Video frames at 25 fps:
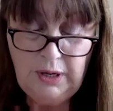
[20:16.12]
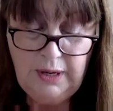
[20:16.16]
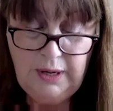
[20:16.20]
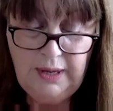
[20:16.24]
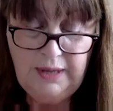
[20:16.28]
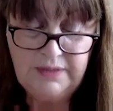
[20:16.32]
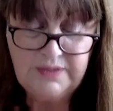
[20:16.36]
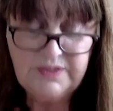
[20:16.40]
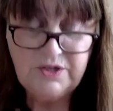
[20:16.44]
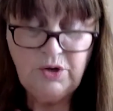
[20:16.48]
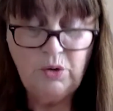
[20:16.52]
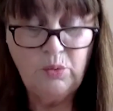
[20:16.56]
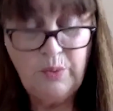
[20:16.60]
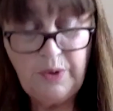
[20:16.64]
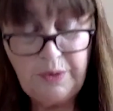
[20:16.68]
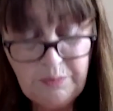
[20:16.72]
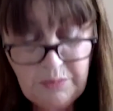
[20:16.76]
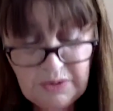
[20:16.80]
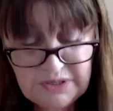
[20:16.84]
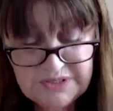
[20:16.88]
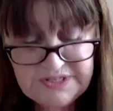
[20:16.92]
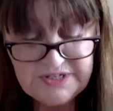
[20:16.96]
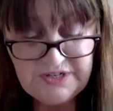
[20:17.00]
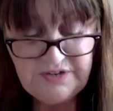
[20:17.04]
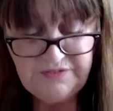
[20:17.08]
So we
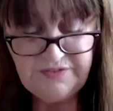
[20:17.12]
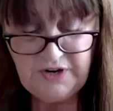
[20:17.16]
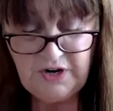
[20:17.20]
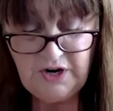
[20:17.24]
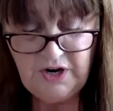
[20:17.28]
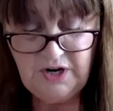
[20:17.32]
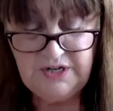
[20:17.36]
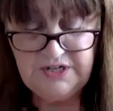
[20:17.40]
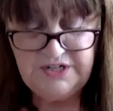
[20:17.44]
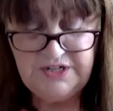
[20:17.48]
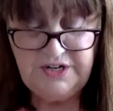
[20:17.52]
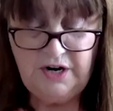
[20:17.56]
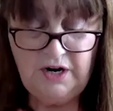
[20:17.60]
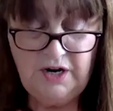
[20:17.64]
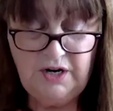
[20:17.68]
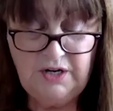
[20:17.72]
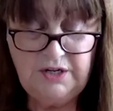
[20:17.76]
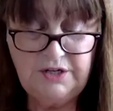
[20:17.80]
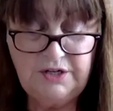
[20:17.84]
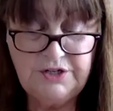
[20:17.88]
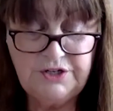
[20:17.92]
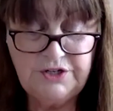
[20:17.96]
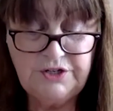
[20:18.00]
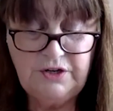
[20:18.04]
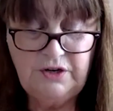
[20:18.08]
must have a hard
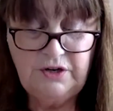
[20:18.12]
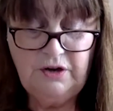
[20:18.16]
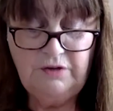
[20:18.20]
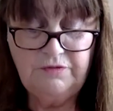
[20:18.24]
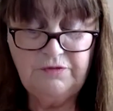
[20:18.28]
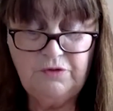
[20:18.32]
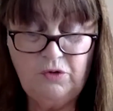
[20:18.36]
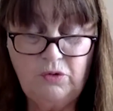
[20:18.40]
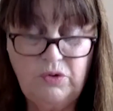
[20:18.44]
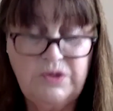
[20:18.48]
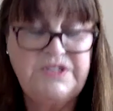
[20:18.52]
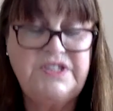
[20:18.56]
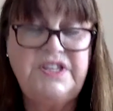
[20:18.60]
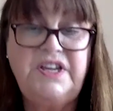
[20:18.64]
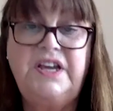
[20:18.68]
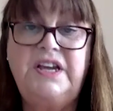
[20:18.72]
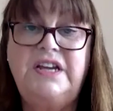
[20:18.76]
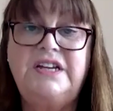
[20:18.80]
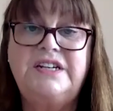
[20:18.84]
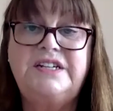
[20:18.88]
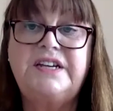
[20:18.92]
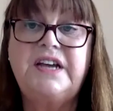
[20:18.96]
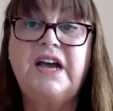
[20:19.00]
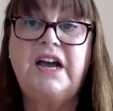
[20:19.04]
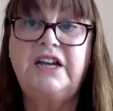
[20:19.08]
target. Of course,
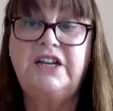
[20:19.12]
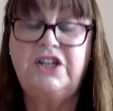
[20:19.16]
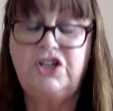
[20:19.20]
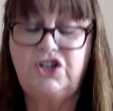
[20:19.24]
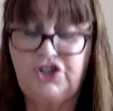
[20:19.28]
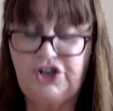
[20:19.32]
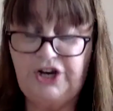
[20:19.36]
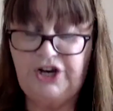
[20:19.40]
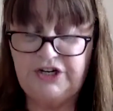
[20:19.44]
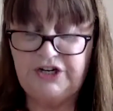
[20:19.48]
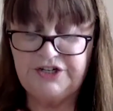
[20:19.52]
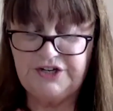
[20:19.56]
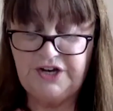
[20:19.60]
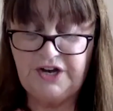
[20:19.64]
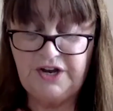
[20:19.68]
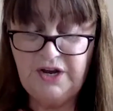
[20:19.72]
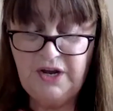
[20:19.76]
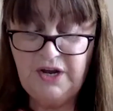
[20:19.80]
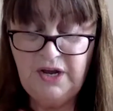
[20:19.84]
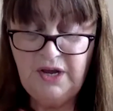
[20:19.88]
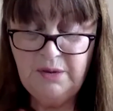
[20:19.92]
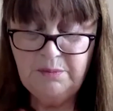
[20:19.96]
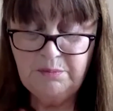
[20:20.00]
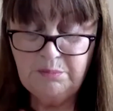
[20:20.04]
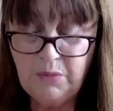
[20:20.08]
the EDI agenda
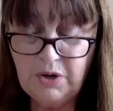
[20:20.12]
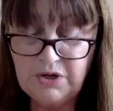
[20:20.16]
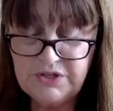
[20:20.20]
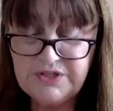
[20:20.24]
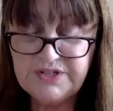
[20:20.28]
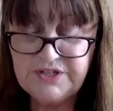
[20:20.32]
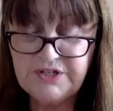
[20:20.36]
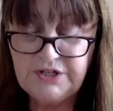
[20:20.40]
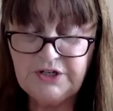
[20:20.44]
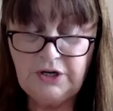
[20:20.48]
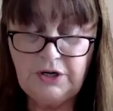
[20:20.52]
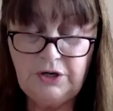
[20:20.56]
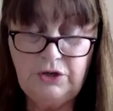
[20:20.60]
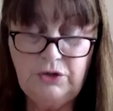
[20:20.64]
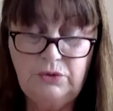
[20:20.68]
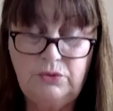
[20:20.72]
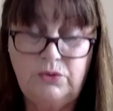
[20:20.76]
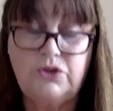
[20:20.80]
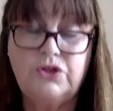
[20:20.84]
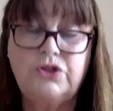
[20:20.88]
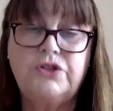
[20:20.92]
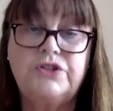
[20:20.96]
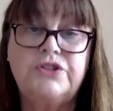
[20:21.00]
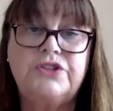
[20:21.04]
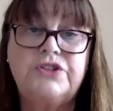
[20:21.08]
must
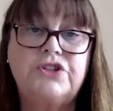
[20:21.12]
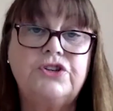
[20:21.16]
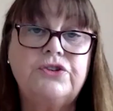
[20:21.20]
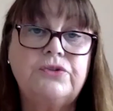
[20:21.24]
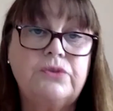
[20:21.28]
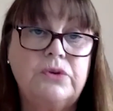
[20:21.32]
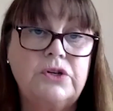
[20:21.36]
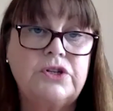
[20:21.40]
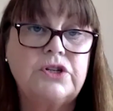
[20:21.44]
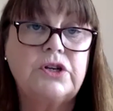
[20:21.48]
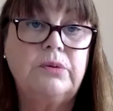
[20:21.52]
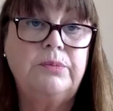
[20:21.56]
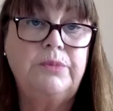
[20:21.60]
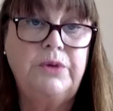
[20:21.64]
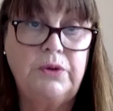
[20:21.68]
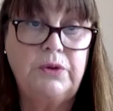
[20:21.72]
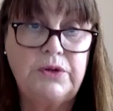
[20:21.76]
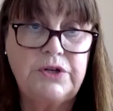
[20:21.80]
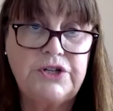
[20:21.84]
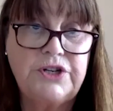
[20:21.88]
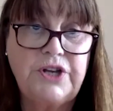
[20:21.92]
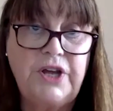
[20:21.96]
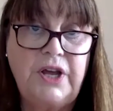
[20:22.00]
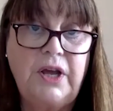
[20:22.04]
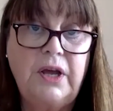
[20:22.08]
include the student
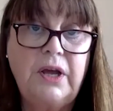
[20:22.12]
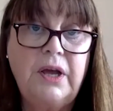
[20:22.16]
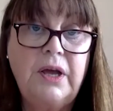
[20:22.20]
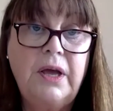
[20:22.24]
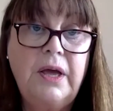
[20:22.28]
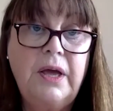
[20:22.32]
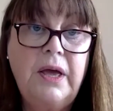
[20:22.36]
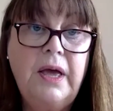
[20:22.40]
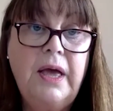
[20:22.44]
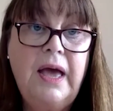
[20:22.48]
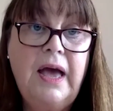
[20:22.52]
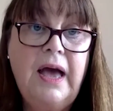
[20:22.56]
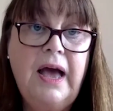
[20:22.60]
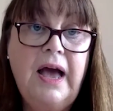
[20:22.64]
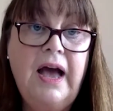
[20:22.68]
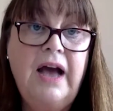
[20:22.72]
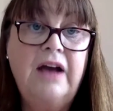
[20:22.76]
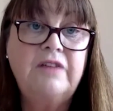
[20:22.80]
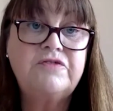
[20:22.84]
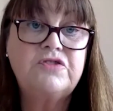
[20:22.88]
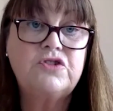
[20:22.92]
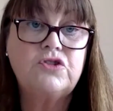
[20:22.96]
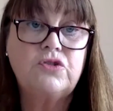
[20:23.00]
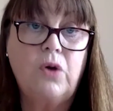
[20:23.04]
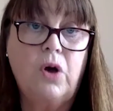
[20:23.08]
community.
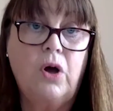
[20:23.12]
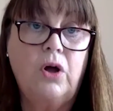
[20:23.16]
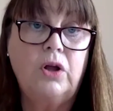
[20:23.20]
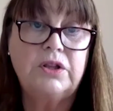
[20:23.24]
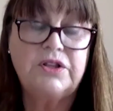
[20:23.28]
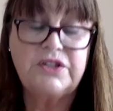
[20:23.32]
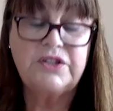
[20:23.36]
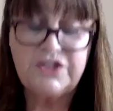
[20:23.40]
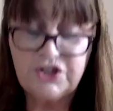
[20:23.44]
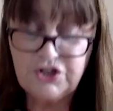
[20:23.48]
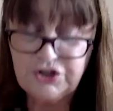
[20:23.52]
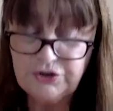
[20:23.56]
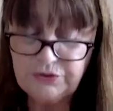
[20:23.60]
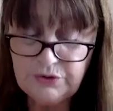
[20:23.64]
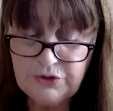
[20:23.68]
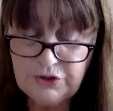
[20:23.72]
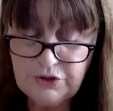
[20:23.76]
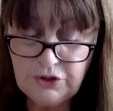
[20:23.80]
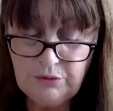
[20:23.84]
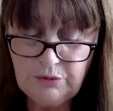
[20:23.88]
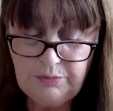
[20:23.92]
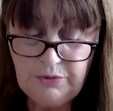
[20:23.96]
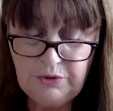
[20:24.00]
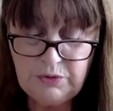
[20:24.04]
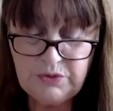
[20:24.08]
After all, the
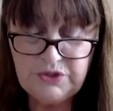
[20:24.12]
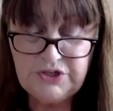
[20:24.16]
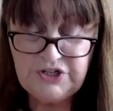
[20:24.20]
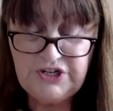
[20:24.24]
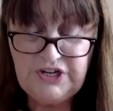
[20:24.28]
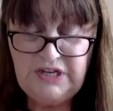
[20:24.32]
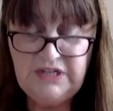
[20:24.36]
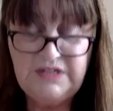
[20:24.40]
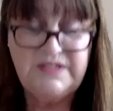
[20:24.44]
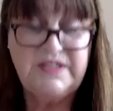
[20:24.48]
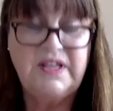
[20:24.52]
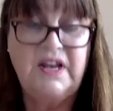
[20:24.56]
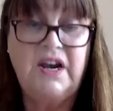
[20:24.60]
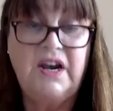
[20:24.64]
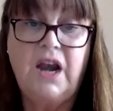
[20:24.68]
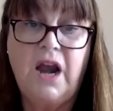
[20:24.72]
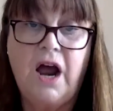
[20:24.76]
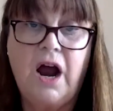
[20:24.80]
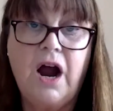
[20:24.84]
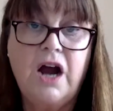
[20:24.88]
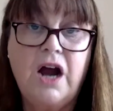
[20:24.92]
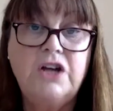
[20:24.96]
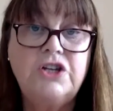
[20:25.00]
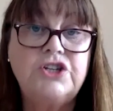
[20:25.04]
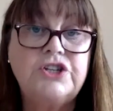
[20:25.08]
student community is the
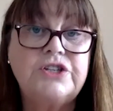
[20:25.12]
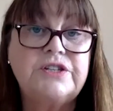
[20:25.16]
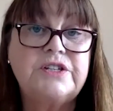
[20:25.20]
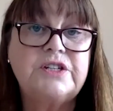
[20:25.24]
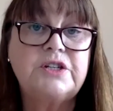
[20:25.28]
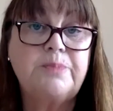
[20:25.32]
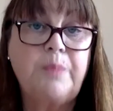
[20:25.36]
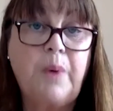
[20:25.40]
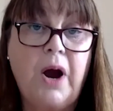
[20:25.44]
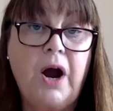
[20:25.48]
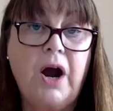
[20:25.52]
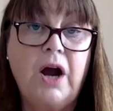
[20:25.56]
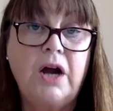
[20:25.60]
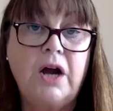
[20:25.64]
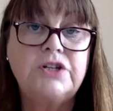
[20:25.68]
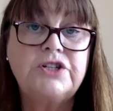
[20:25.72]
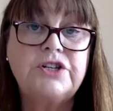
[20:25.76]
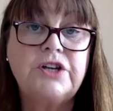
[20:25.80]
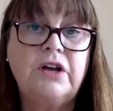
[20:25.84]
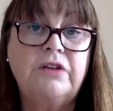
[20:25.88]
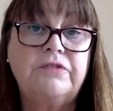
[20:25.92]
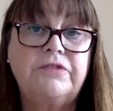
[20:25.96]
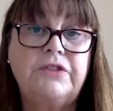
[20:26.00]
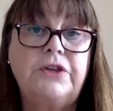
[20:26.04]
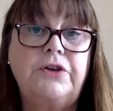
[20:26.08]
largest part
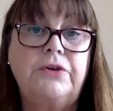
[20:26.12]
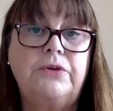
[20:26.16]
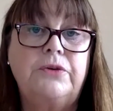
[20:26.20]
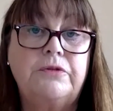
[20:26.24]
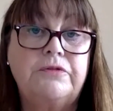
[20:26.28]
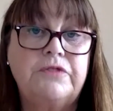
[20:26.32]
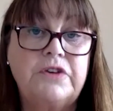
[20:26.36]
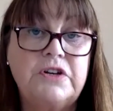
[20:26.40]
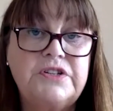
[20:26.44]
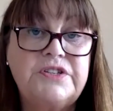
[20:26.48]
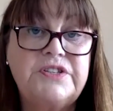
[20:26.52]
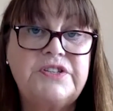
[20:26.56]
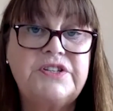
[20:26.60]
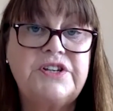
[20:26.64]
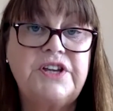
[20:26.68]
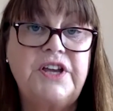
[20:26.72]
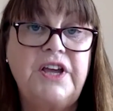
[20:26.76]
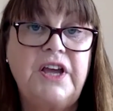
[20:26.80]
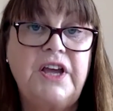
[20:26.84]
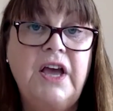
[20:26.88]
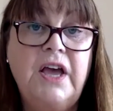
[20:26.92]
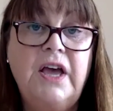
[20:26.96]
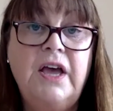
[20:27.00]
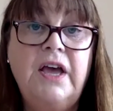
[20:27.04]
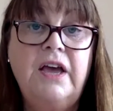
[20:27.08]
of the
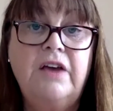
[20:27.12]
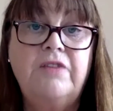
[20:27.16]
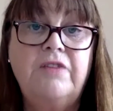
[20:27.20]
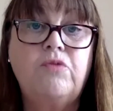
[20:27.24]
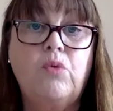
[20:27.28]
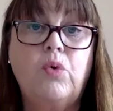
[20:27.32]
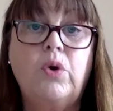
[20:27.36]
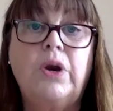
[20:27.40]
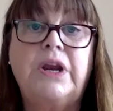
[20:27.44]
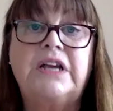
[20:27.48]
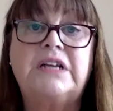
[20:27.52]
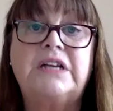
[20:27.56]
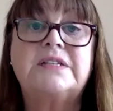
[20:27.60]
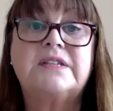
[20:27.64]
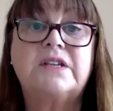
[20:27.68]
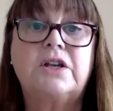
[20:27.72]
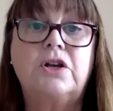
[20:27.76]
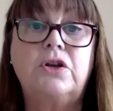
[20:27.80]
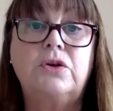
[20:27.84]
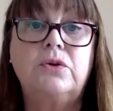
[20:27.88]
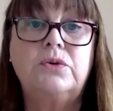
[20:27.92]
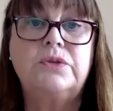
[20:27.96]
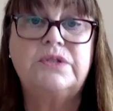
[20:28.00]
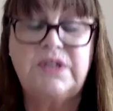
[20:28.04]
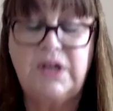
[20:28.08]
university if one
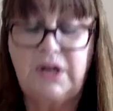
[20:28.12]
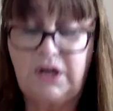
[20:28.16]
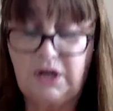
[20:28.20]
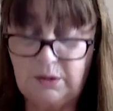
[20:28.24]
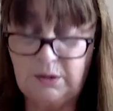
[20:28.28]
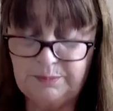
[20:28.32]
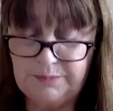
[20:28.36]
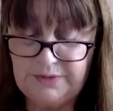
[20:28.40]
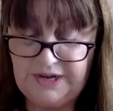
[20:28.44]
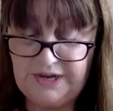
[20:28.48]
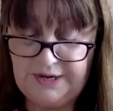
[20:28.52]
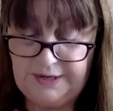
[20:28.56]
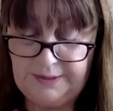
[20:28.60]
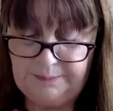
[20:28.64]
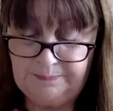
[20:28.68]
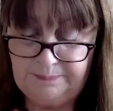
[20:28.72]
excludes alumni.